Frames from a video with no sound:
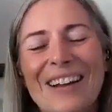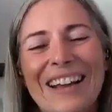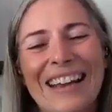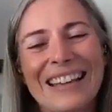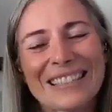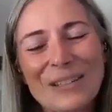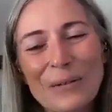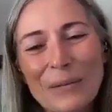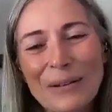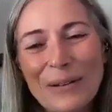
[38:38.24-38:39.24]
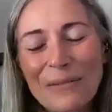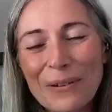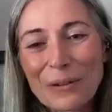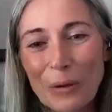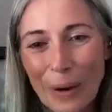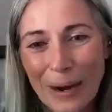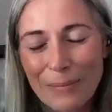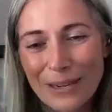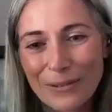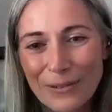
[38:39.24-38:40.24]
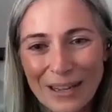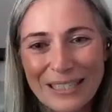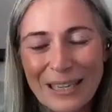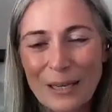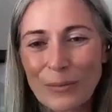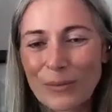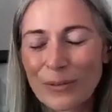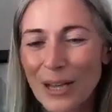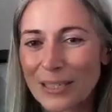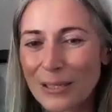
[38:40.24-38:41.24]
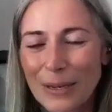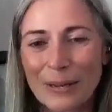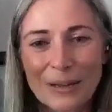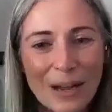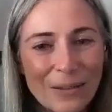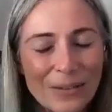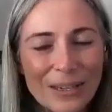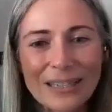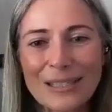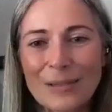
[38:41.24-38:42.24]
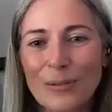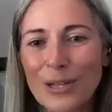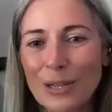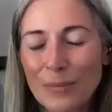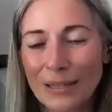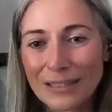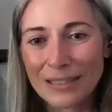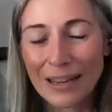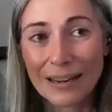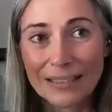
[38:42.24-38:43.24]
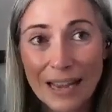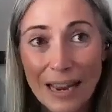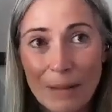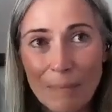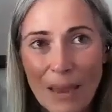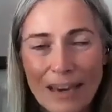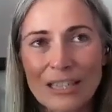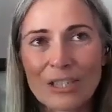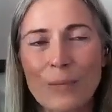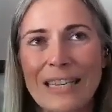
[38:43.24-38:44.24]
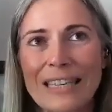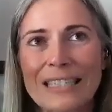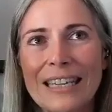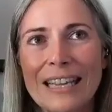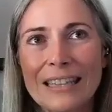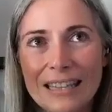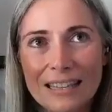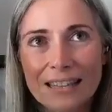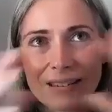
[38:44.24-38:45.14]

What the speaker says: Okay, so we've covered quite a bit of content. We've talked about confidence and we've talked about time management in